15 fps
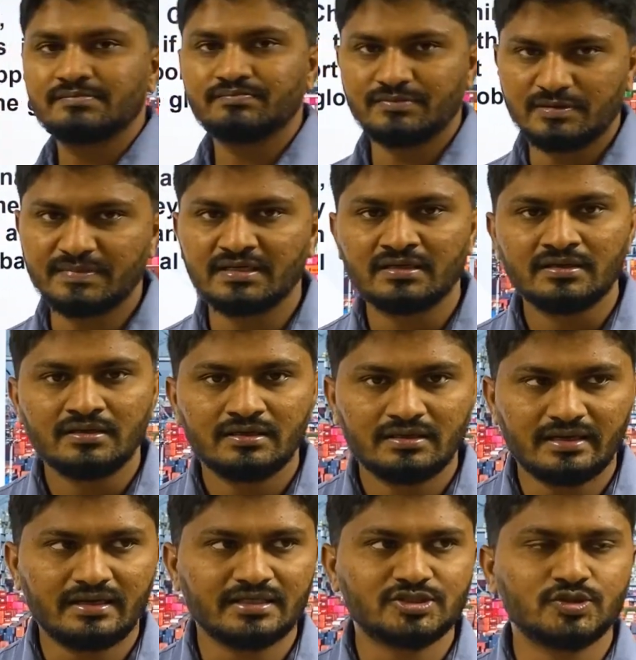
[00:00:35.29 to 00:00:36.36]
Maybe
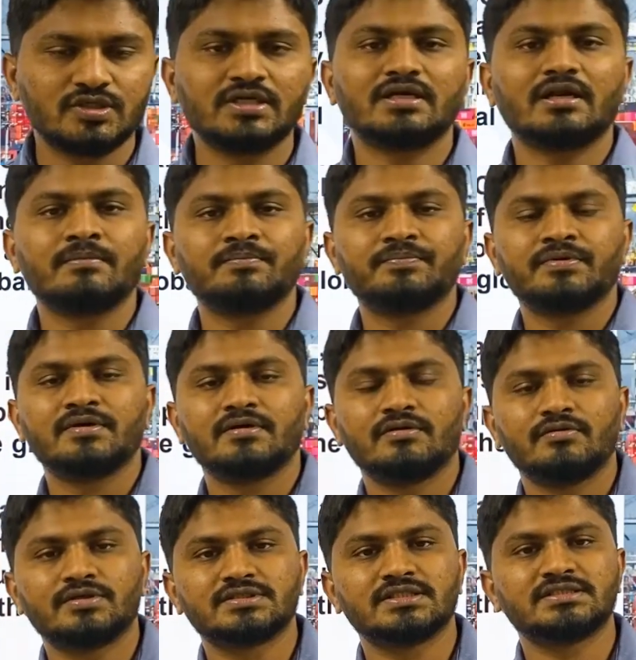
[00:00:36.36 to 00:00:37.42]
actually Trump
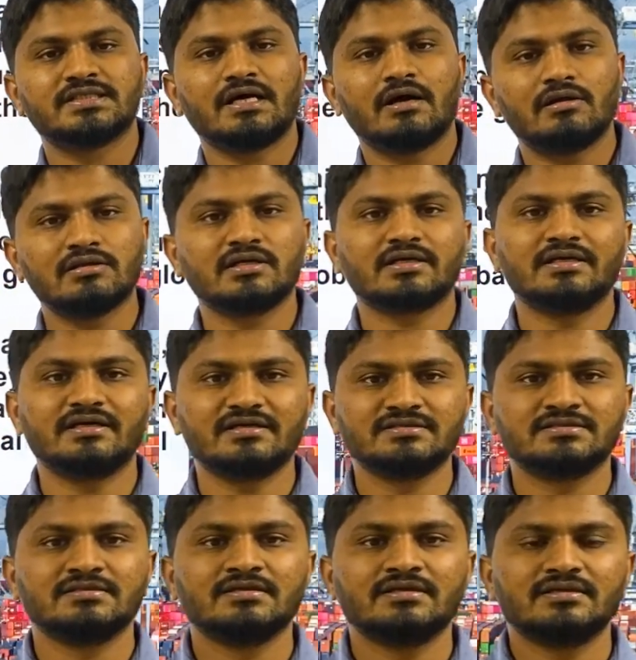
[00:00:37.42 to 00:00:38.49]
versus all the
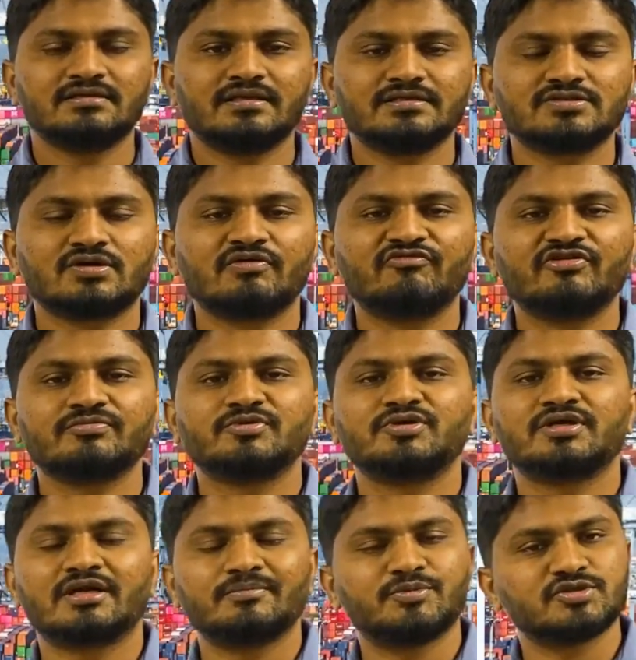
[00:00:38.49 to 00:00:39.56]
countries. There is a conflict between
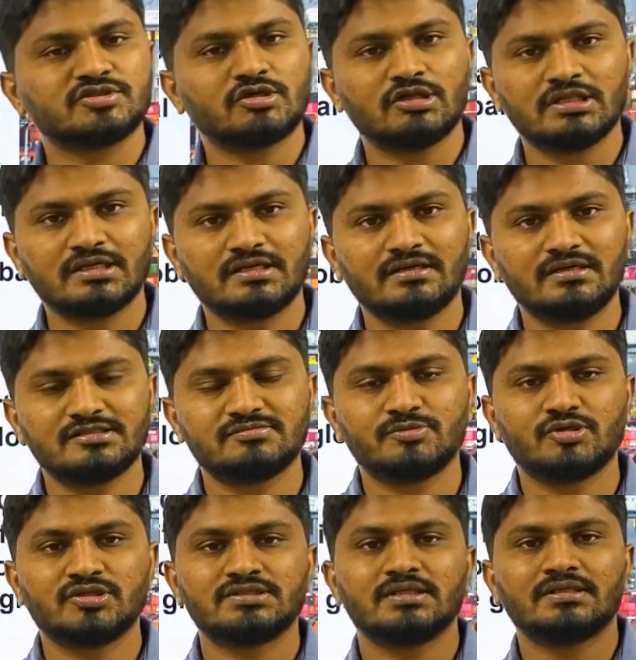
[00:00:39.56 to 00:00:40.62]
Trump versus all the countries
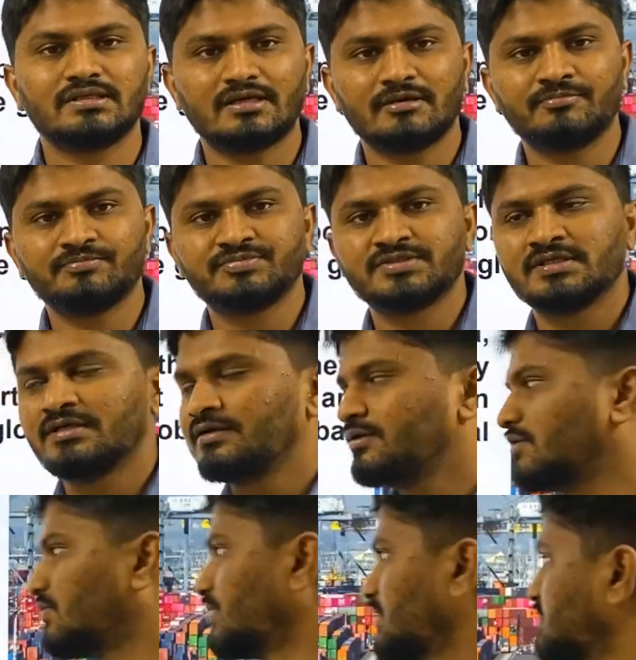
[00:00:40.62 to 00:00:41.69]
because
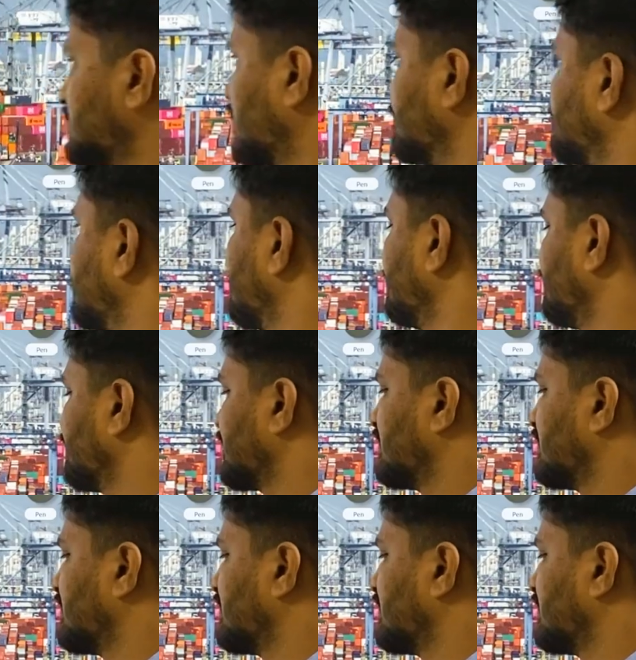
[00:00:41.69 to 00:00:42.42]
what is Trump's aim?